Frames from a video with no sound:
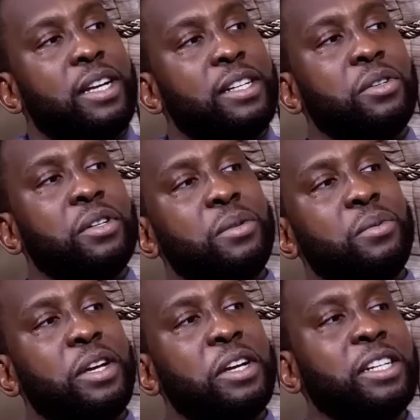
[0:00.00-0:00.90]
That's really
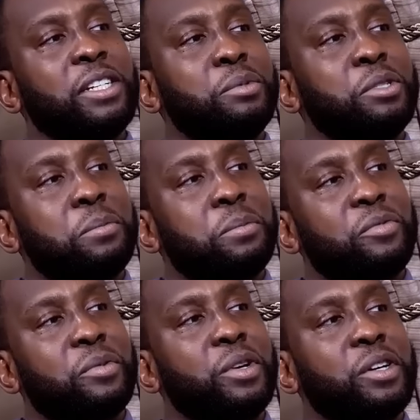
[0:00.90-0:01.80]
where you can't just be jumping
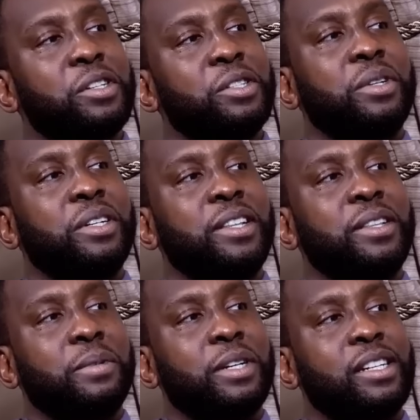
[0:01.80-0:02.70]
from one girl to
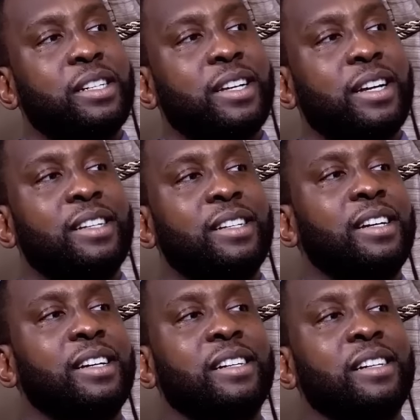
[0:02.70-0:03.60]
another, man. It's kind of
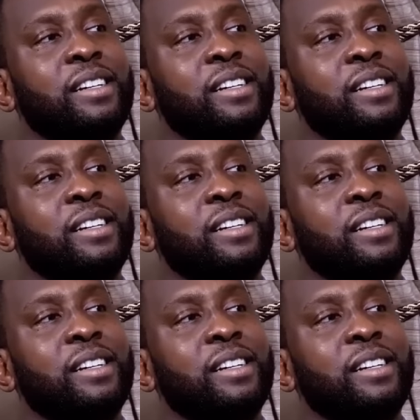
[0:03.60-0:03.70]
like...